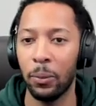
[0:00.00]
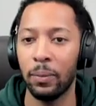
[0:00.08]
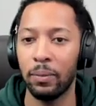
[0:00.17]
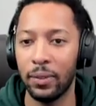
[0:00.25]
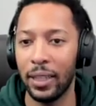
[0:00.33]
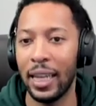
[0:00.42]

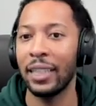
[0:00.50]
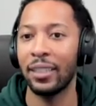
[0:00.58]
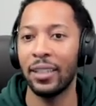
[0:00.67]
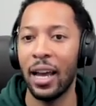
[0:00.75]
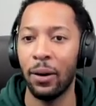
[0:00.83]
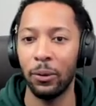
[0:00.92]
the ins
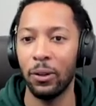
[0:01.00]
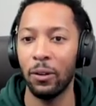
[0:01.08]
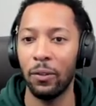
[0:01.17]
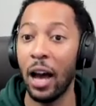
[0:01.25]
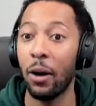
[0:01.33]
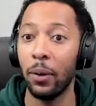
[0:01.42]
and out of
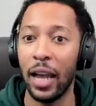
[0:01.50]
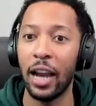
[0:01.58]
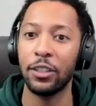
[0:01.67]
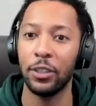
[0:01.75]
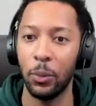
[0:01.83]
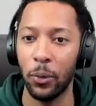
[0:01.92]
how it
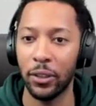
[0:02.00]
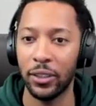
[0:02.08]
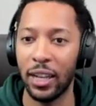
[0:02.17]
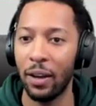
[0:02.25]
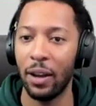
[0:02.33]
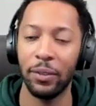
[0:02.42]
actually works
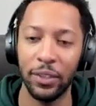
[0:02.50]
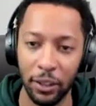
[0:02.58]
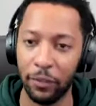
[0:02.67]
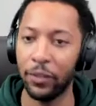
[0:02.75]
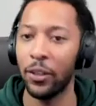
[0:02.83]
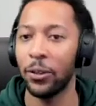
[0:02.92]
and how everything
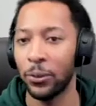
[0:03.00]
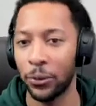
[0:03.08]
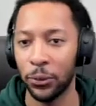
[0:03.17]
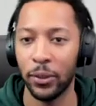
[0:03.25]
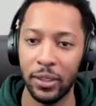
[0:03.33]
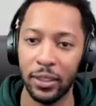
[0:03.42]
flows
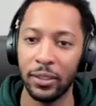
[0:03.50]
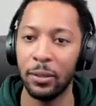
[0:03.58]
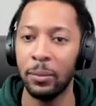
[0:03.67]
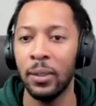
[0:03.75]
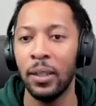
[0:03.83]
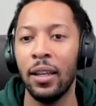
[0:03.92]
through the
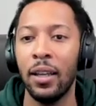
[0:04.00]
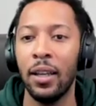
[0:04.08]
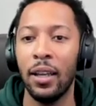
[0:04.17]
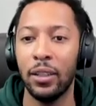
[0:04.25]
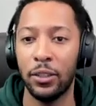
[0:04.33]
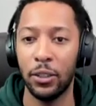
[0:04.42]
system.
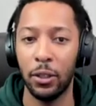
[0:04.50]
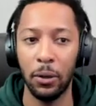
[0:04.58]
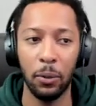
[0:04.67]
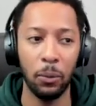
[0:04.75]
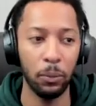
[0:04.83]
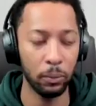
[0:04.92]
And
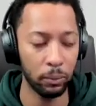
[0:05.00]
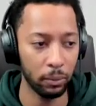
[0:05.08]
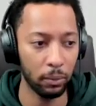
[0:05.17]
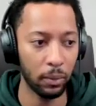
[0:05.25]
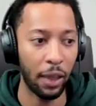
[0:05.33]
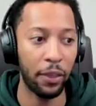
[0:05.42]
so
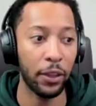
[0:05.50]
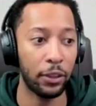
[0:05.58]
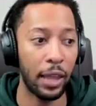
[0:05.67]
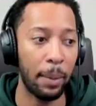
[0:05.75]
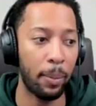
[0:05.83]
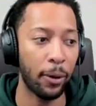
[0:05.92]
I think
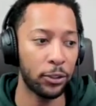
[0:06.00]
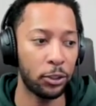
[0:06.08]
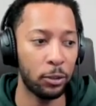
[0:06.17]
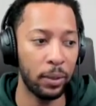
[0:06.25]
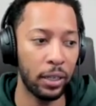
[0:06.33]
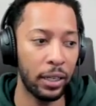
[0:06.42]
that person
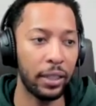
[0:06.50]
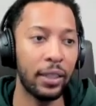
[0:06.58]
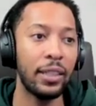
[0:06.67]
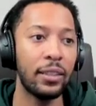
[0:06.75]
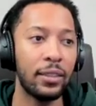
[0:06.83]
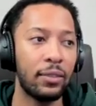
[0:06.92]
should be at
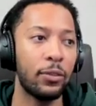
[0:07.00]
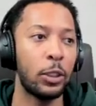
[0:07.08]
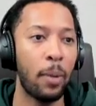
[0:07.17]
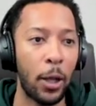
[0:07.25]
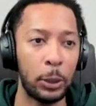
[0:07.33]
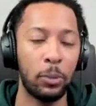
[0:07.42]
least
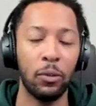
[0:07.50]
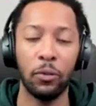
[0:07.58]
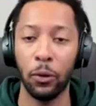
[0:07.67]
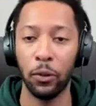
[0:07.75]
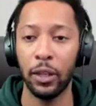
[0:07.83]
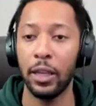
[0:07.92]
responsible
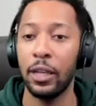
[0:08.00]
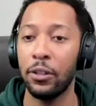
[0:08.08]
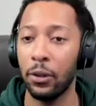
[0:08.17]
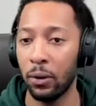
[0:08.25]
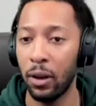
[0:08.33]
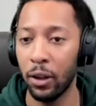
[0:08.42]
for the
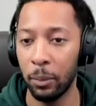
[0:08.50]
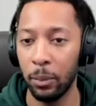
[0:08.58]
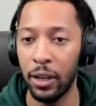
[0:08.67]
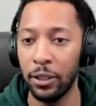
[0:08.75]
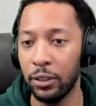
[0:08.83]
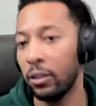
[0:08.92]
internal
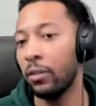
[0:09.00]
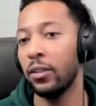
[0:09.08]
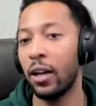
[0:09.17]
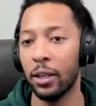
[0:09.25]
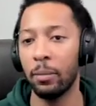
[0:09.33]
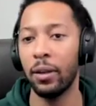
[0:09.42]
documentation of
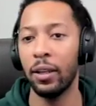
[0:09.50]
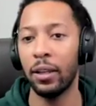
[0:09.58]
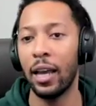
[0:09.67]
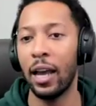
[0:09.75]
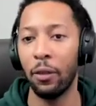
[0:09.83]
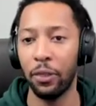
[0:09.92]
documenting
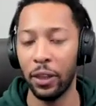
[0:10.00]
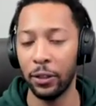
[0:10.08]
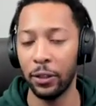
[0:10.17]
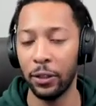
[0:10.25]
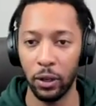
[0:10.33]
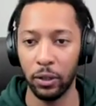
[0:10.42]
how
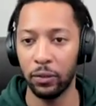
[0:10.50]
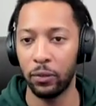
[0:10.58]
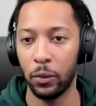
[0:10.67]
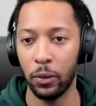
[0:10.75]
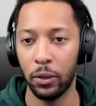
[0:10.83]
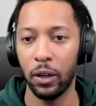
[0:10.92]
things work
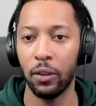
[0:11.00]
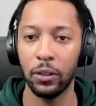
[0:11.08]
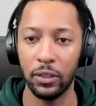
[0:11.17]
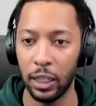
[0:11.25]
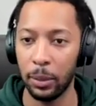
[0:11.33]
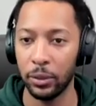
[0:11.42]
for other
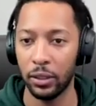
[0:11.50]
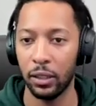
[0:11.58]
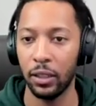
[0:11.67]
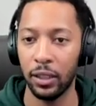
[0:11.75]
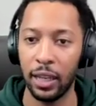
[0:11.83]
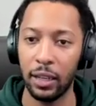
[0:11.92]
teams to
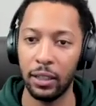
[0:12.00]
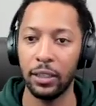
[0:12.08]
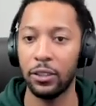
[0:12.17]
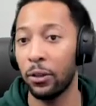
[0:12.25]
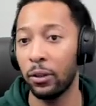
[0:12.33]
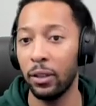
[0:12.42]
look at
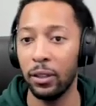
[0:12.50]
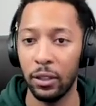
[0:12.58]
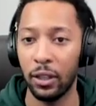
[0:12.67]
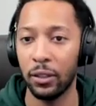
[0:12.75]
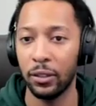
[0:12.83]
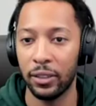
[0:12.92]
internally,
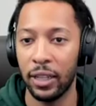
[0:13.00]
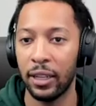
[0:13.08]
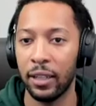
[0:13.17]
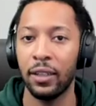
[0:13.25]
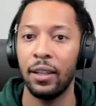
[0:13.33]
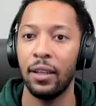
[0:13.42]
to
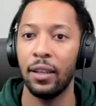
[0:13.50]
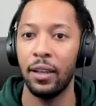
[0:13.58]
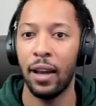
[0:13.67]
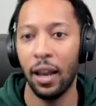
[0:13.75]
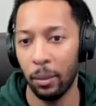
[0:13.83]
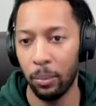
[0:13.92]
understand
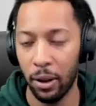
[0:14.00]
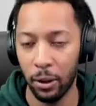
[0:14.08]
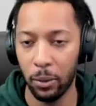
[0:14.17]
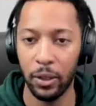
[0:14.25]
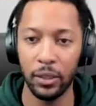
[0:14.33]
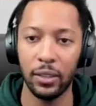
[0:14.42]
how the
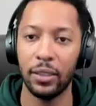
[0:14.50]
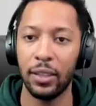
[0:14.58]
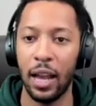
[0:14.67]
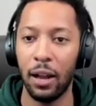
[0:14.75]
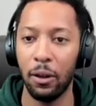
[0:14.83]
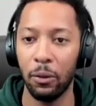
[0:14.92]
product works,
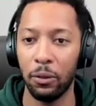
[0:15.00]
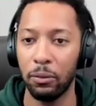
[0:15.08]
how